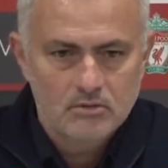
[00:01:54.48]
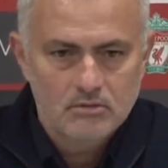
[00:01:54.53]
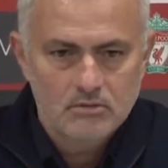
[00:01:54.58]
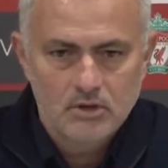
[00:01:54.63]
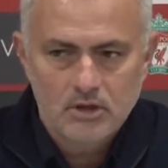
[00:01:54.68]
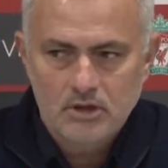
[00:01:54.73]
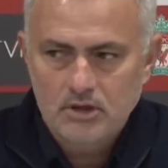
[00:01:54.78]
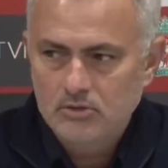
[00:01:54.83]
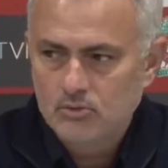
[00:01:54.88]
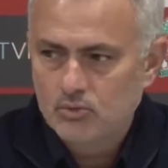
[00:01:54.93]

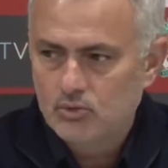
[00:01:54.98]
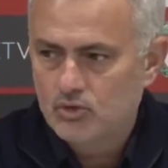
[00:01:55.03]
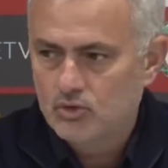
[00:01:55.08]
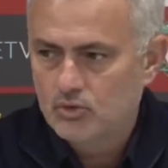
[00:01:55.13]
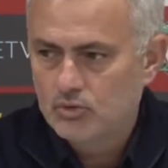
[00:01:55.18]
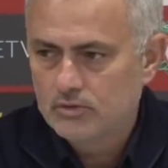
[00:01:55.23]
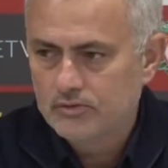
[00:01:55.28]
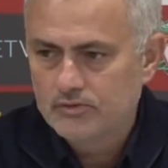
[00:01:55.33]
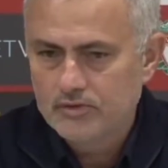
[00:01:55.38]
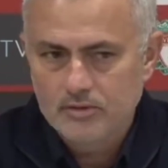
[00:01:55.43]
they had to
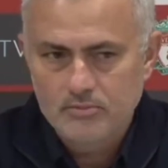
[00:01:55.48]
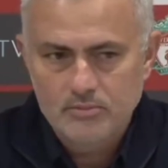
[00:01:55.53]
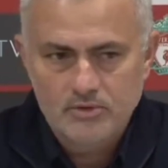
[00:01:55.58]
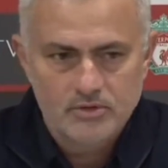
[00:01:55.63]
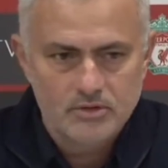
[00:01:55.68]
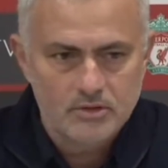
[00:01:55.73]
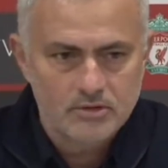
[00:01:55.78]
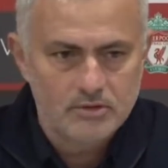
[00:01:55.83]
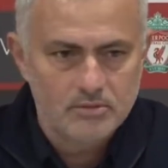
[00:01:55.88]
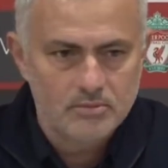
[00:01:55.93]
shoot from
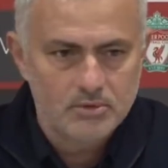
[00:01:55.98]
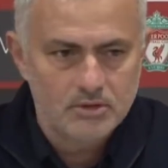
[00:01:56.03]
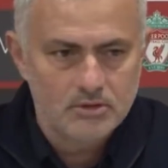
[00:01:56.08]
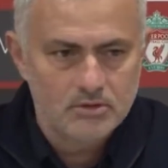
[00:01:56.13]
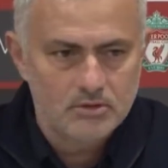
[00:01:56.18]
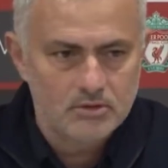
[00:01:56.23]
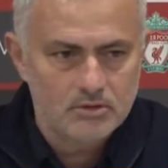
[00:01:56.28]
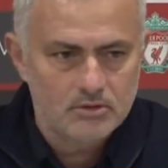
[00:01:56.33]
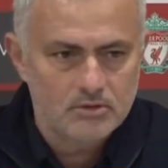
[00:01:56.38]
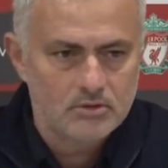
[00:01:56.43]
30
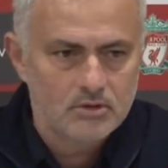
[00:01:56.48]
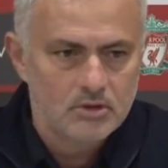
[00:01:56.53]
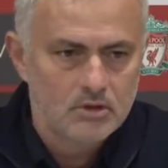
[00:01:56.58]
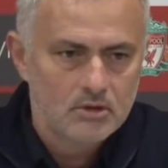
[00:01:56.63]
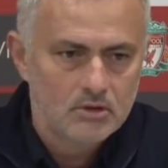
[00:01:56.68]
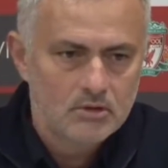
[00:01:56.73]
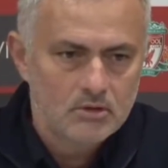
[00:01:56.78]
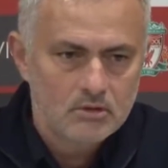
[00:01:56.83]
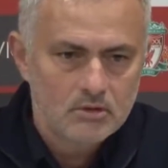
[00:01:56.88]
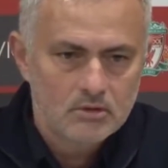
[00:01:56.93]
meters,
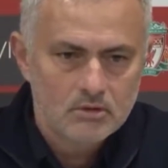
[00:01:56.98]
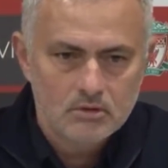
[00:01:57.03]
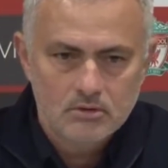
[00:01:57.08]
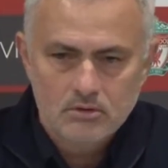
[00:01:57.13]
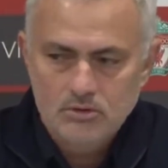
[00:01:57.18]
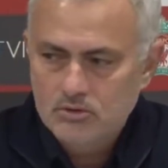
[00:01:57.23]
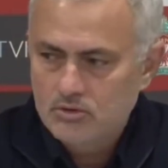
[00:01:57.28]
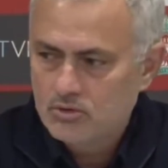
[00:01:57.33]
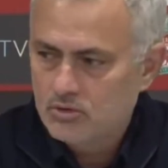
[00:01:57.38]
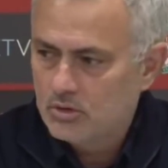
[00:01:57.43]

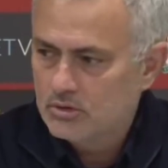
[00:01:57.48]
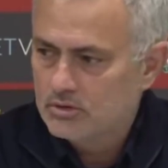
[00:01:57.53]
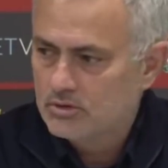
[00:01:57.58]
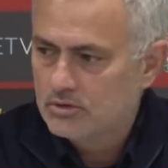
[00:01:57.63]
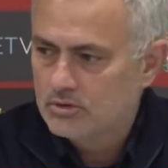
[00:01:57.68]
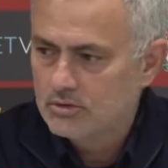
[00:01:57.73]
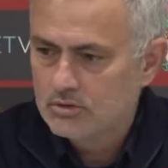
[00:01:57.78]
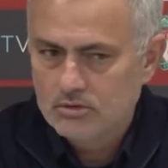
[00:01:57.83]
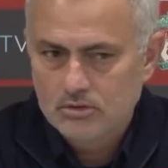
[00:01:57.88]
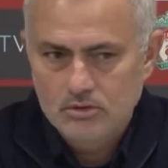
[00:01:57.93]

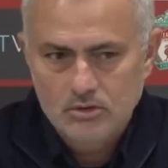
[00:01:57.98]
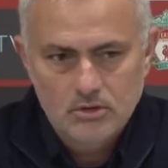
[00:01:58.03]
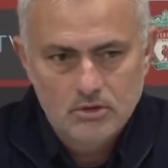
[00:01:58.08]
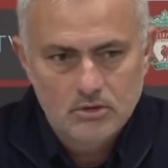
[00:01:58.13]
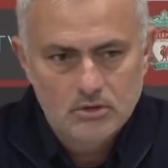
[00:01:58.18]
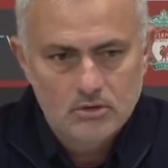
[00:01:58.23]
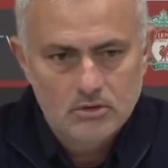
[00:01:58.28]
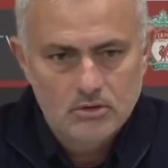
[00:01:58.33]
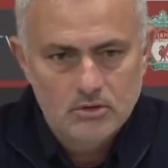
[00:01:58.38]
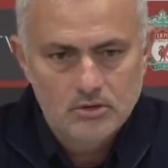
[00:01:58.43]
shots
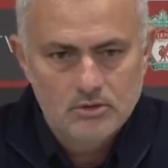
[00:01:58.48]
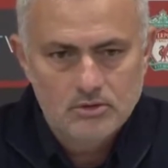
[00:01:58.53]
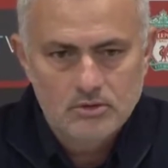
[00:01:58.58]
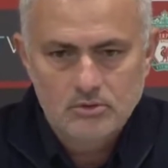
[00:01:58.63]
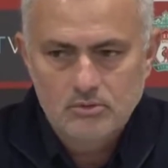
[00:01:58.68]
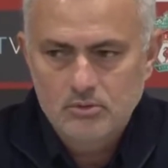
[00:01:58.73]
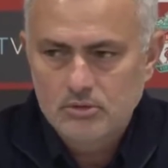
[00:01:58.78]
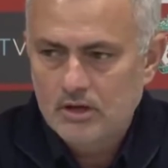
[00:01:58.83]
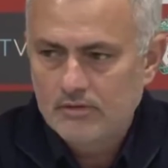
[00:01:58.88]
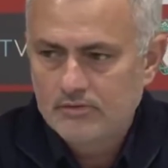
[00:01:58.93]
easy
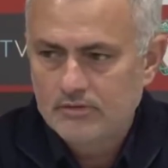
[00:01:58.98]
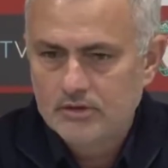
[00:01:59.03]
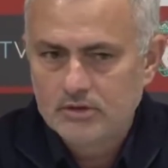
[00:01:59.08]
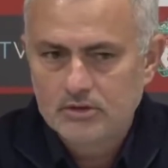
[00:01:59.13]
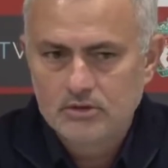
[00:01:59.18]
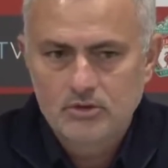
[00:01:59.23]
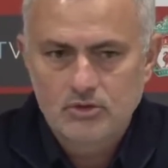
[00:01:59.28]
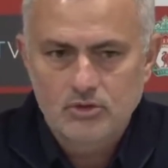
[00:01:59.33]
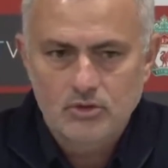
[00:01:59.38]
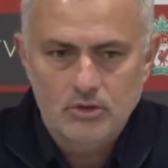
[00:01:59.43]
to
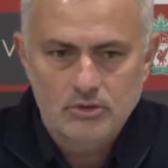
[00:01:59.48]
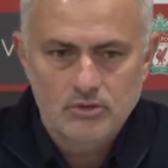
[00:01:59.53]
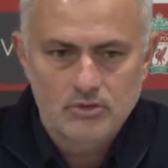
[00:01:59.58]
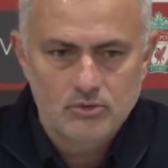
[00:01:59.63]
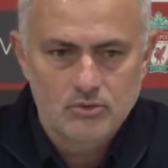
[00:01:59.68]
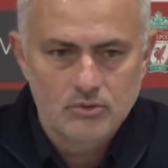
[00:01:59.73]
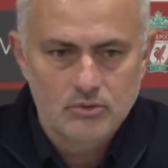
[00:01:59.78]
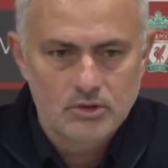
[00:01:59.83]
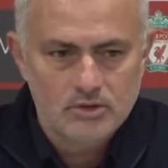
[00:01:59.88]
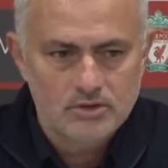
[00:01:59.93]
David, shots
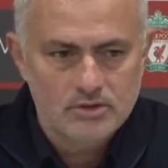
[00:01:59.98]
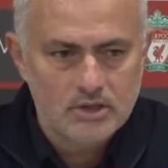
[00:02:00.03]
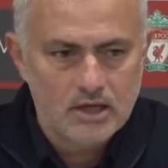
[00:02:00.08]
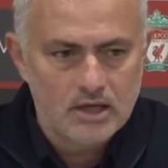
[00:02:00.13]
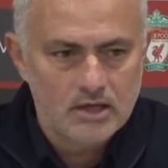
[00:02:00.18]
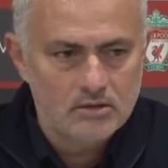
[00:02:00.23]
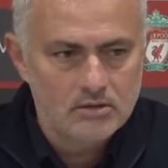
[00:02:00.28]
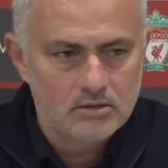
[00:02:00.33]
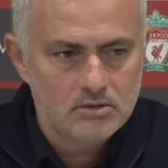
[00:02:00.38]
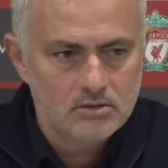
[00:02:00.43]
to the
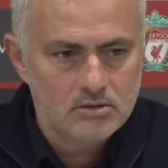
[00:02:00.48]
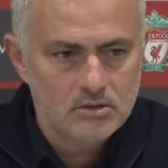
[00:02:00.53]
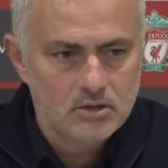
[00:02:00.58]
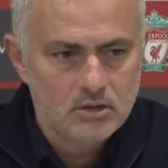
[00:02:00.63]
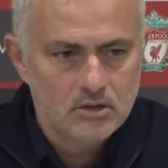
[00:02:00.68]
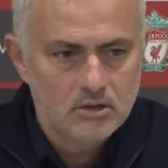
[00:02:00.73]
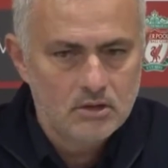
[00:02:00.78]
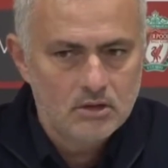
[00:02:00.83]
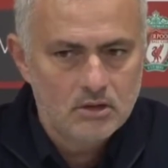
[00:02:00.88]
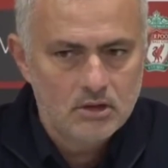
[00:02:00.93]
stands,
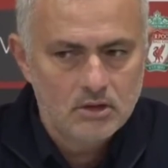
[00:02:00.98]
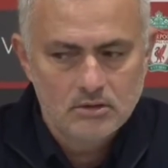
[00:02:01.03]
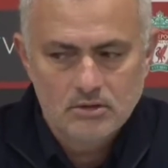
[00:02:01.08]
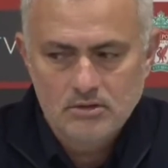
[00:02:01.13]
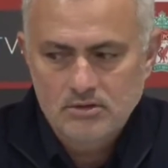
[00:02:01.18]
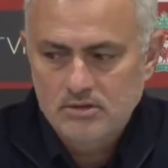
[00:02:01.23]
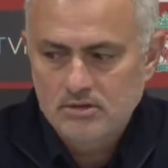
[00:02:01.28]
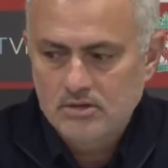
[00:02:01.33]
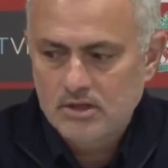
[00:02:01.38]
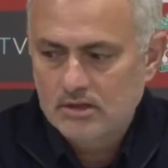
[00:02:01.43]
and
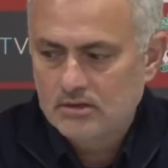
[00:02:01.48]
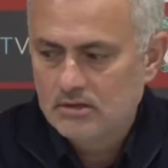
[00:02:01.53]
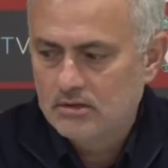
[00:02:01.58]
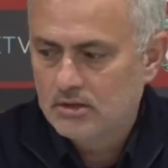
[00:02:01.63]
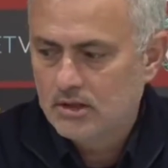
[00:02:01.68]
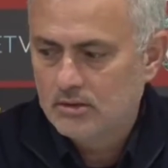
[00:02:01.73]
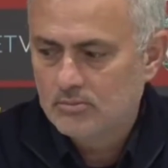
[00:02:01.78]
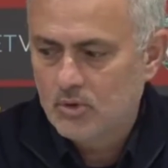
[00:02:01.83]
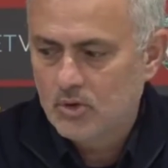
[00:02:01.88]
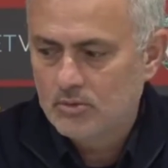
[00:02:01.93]
it's exactly in
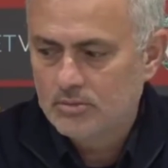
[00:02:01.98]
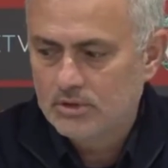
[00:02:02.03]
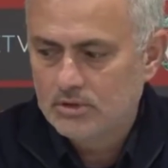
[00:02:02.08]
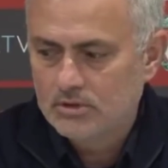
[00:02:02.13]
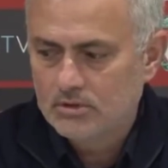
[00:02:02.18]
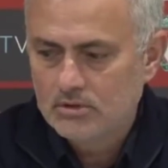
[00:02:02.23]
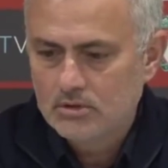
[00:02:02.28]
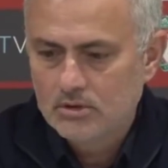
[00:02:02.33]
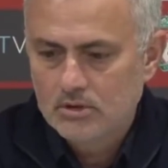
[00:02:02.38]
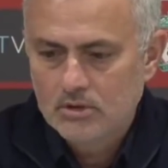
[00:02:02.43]
that
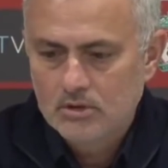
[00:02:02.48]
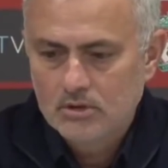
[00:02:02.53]
moment